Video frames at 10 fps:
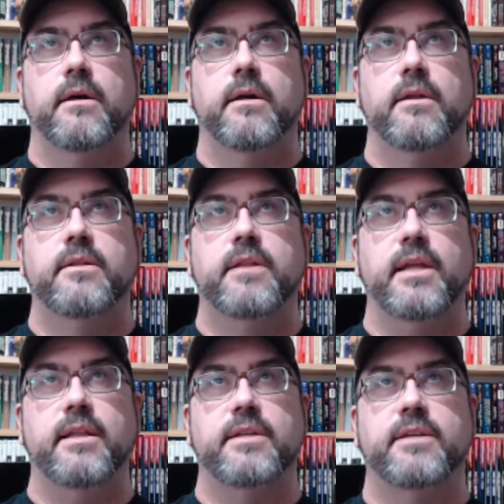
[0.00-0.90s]

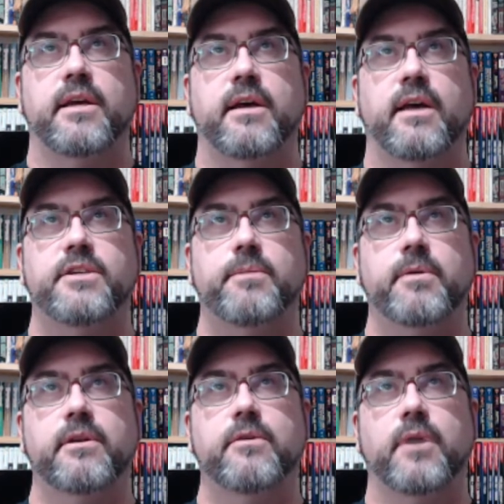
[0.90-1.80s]
that's a super
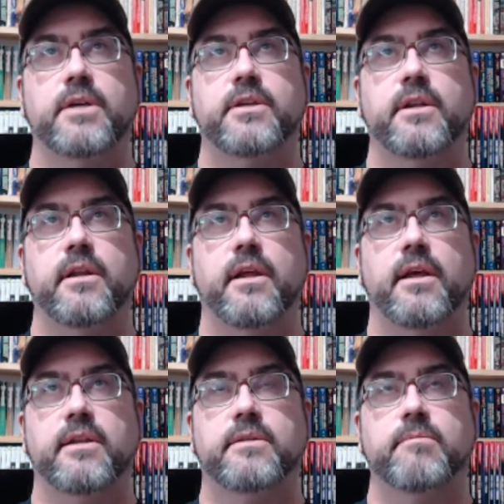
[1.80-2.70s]
good question, and
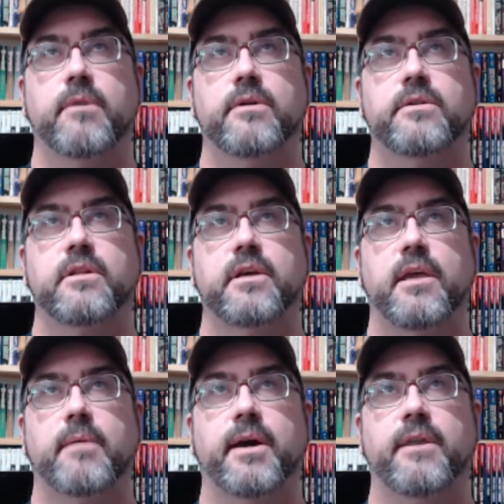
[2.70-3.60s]
it's mostly
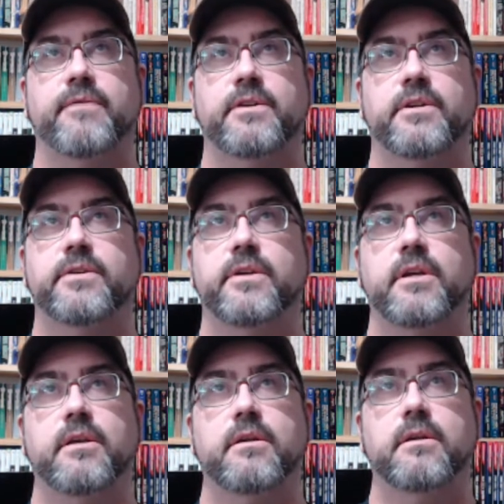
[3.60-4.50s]
about efficiency,
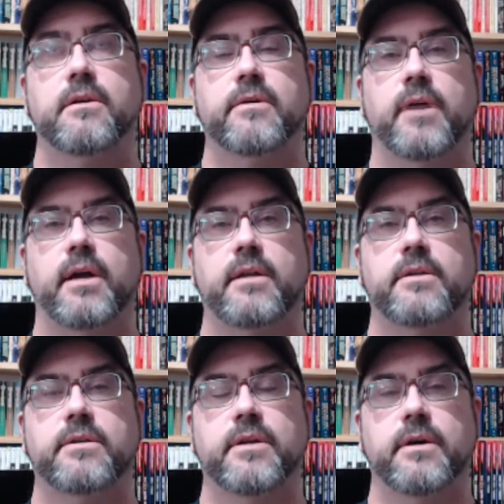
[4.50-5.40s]

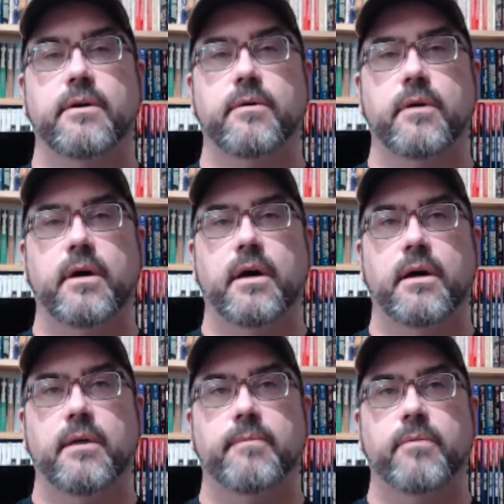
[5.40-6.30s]
right? So
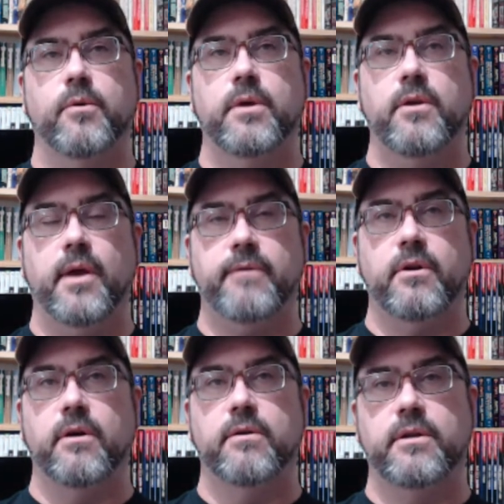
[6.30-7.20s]
when you
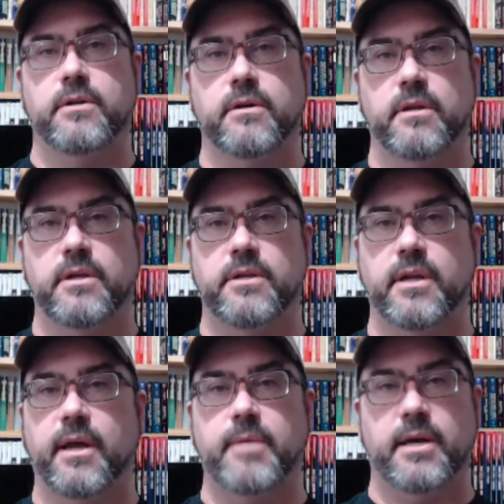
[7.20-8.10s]
have your own internal
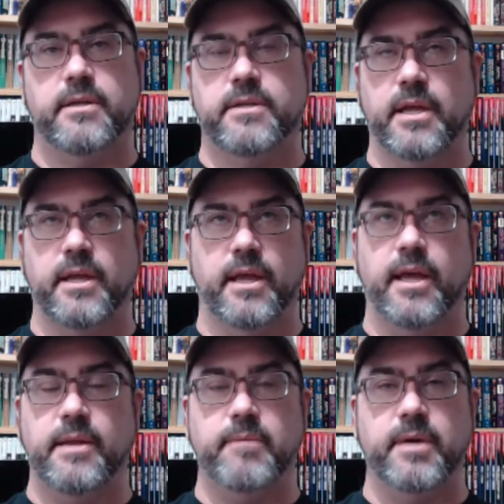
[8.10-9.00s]
engine, I'm not saying
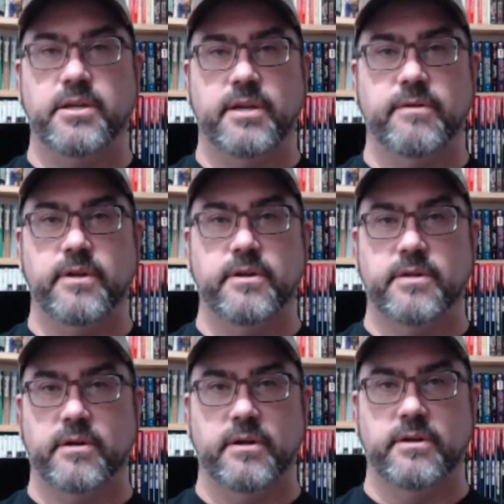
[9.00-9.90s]
that anybody should ever use
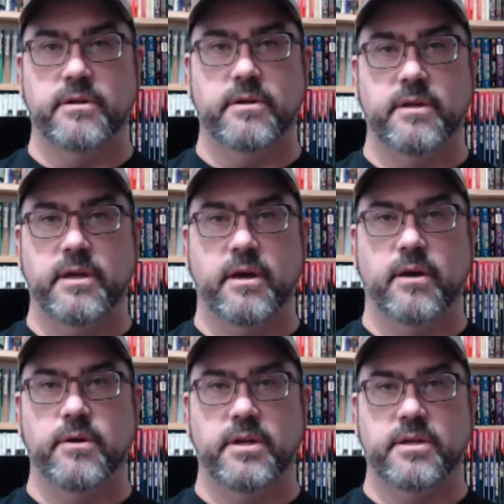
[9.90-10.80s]
their own
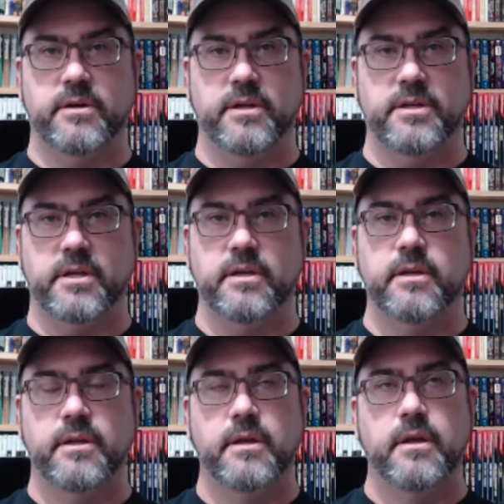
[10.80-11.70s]
internal engine,
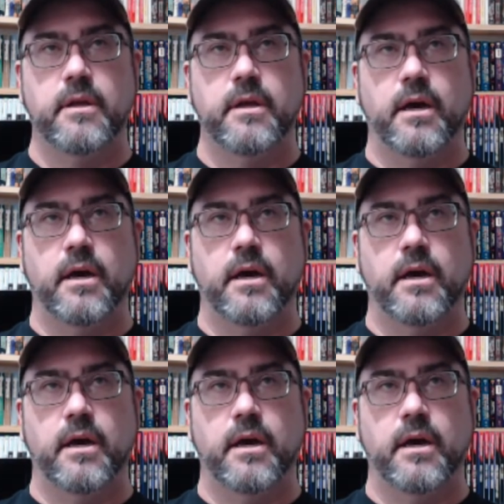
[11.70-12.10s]
which